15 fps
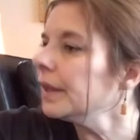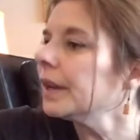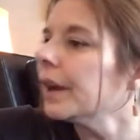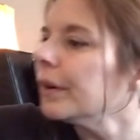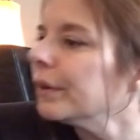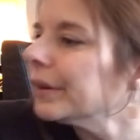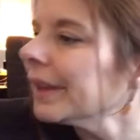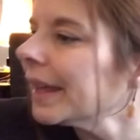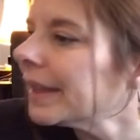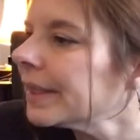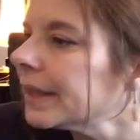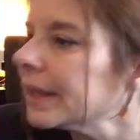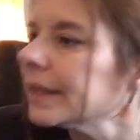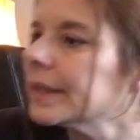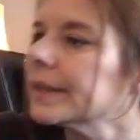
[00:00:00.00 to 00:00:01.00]
know, like
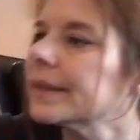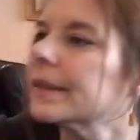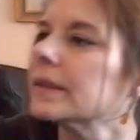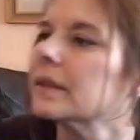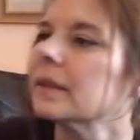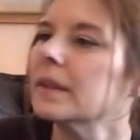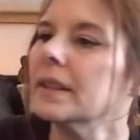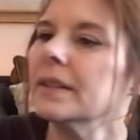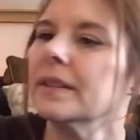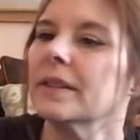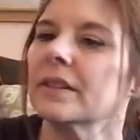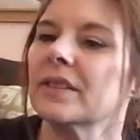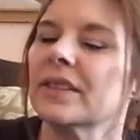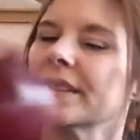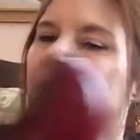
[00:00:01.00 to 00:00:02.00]
these. These
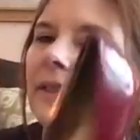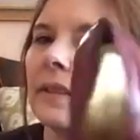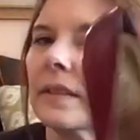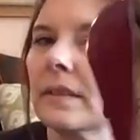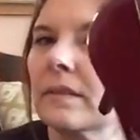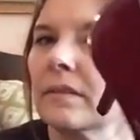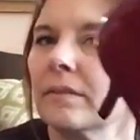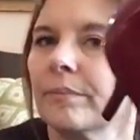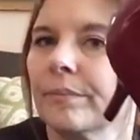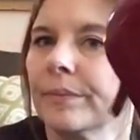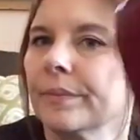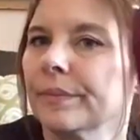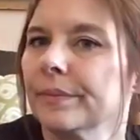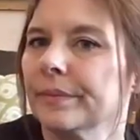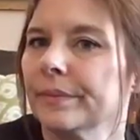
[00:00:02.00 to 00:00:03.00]
are just,
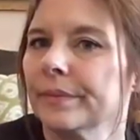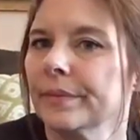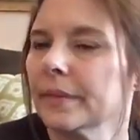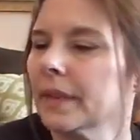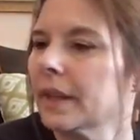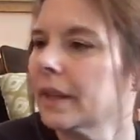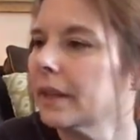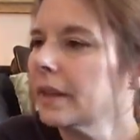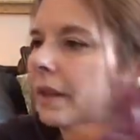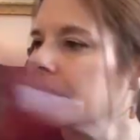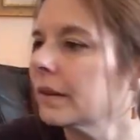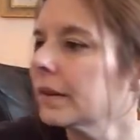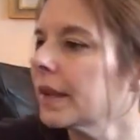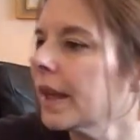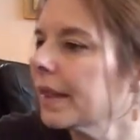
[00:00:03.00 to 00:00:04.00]
you know,
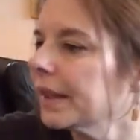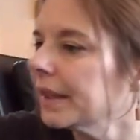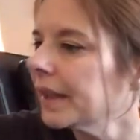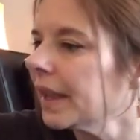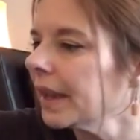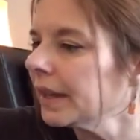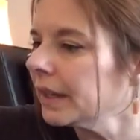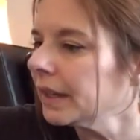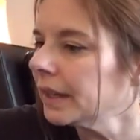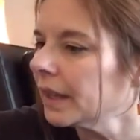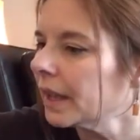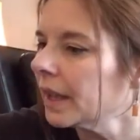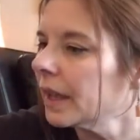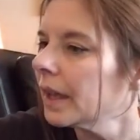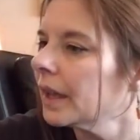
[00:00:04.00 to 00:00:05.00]
Kelly and Katie.
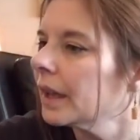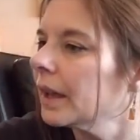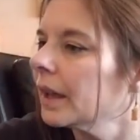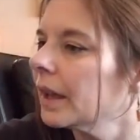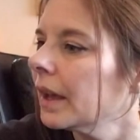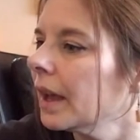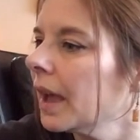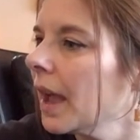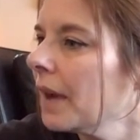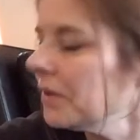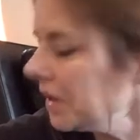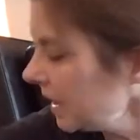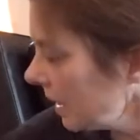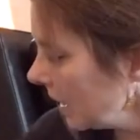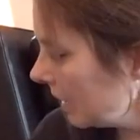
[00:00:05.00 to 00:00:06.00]

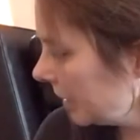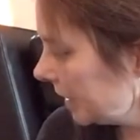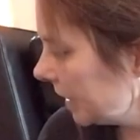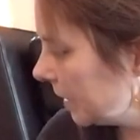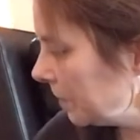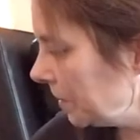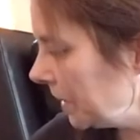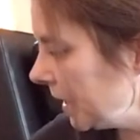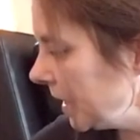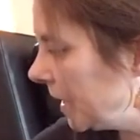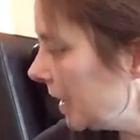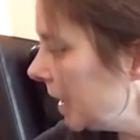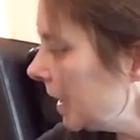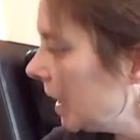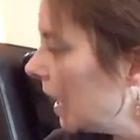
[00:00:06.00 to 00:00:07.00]
Everything else is pretty
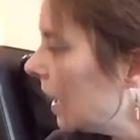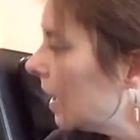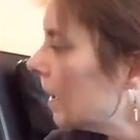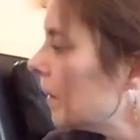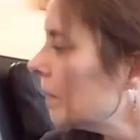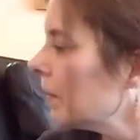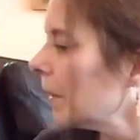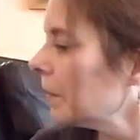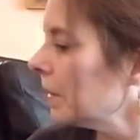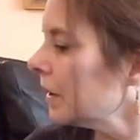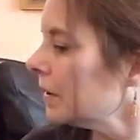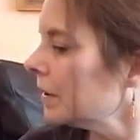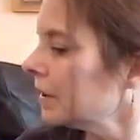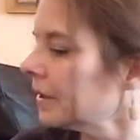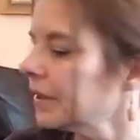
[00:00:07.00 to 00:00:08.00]
good. I'm a
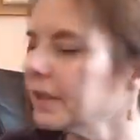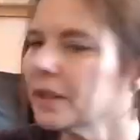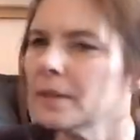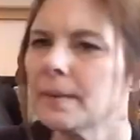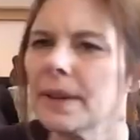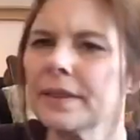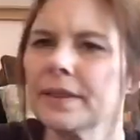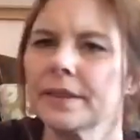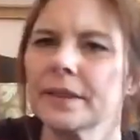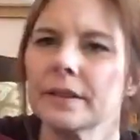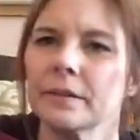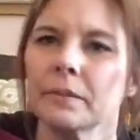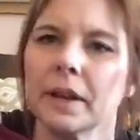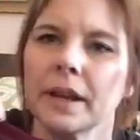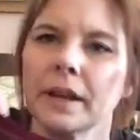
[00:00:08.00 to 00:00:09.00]
little concerned about the
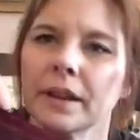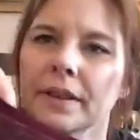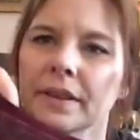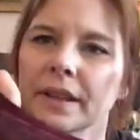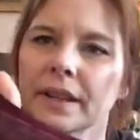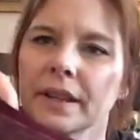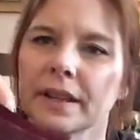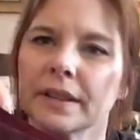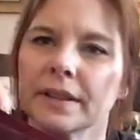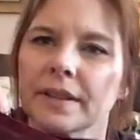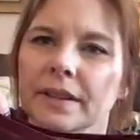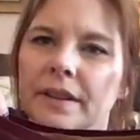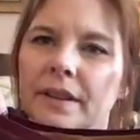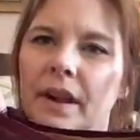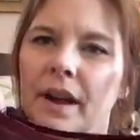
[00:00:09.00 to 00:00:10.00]
suede on
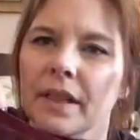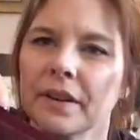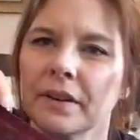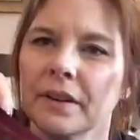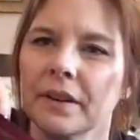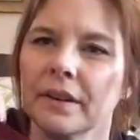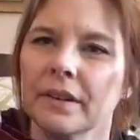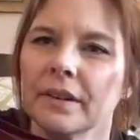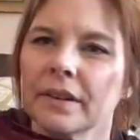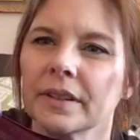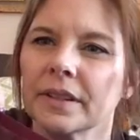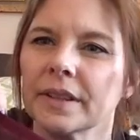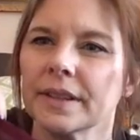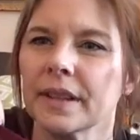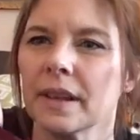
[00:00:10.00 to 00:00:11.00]
these. The color,
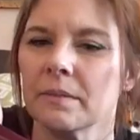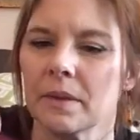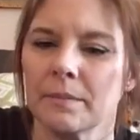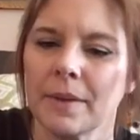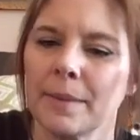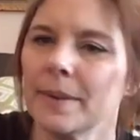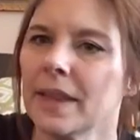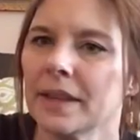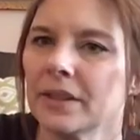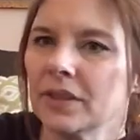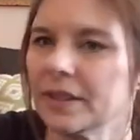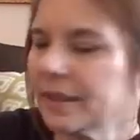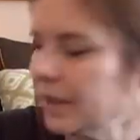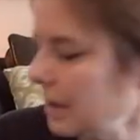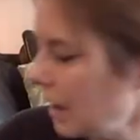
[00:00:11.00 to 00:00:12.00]
just maybe that's
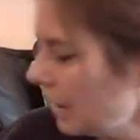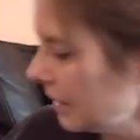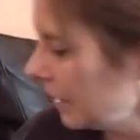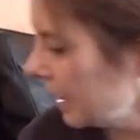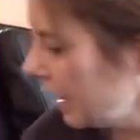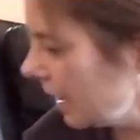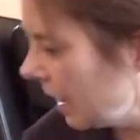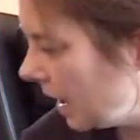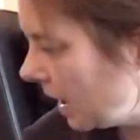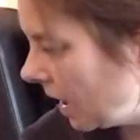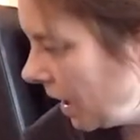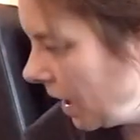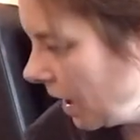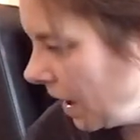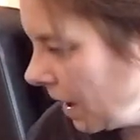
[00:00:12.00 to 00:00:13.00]
just the coloring.
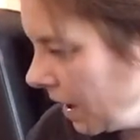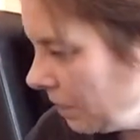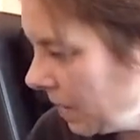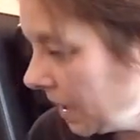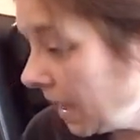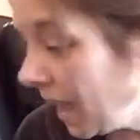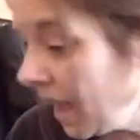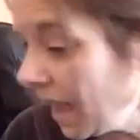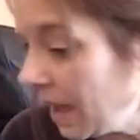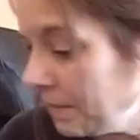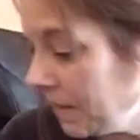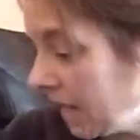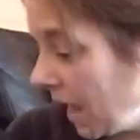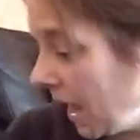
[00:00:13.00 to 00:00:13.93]
But yeah, I mean,